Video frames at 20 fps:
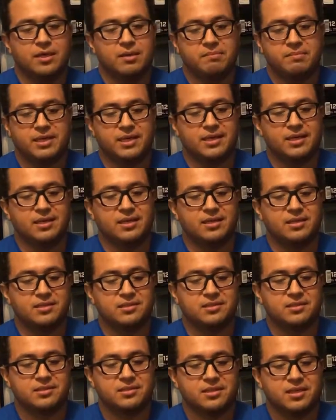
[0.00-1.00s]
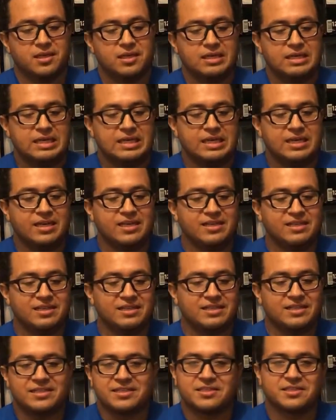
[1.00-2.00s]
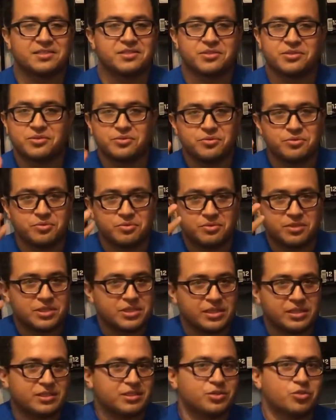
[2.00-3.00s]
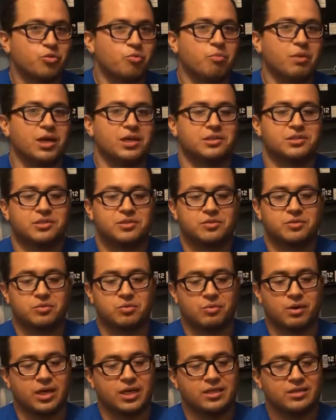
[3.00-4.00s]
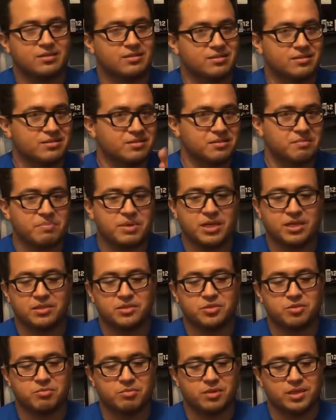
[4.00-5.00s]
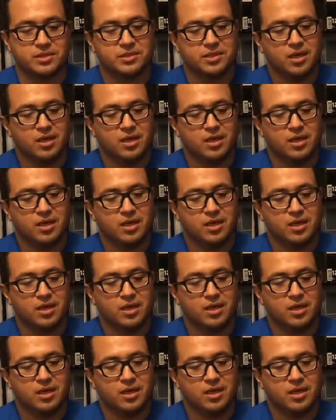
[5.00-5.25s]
because it's just it's too much, right? The pink is too much.